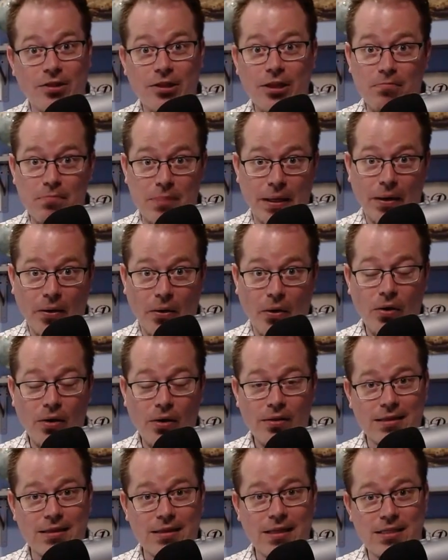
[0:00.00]
the bill
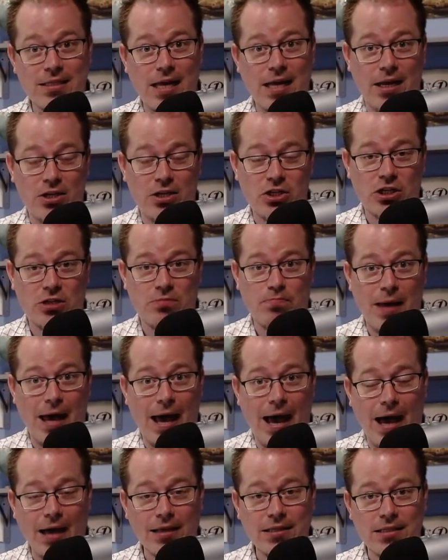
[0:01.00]
that the Senate just
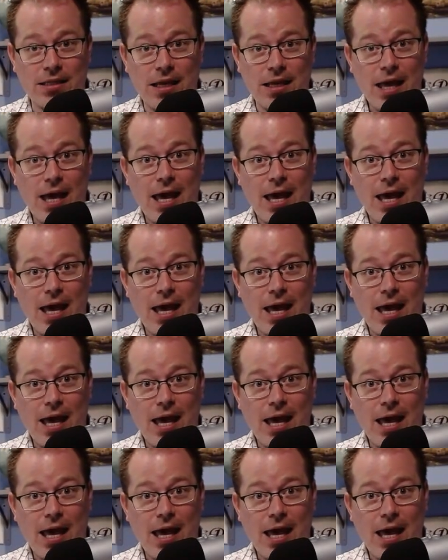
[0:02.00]
passed.